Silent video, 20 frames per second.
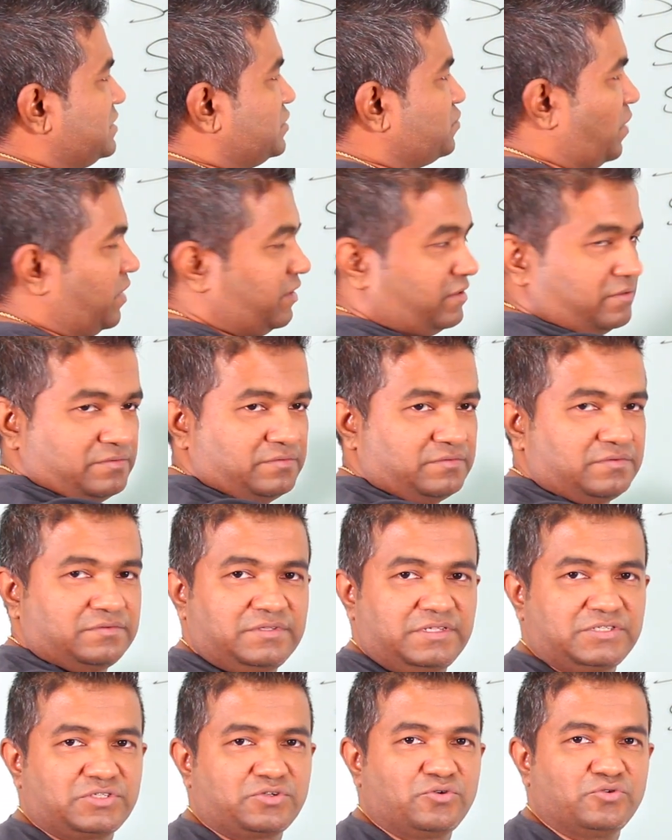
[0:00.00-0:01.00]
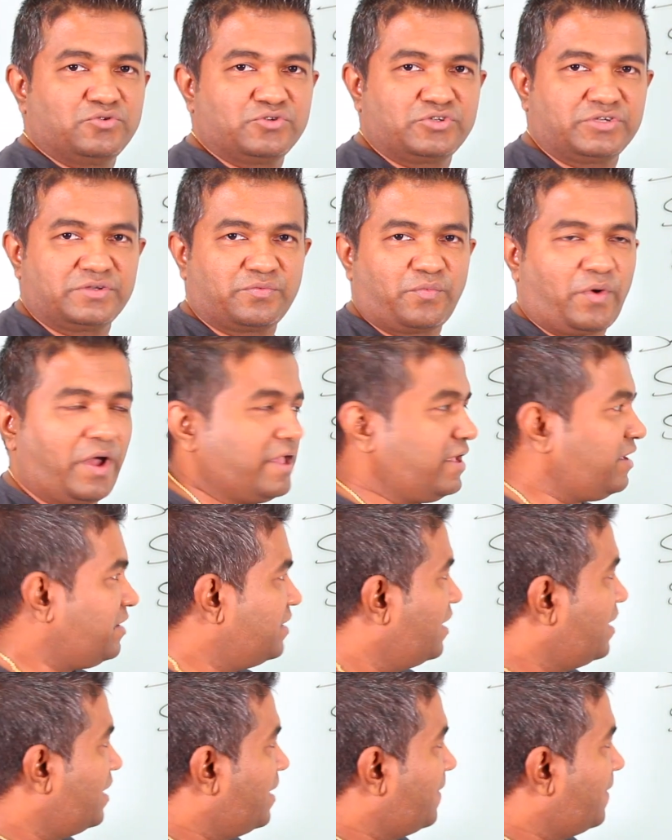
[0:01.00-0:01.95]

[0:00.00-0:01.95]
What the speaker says: this one, this solution. Why?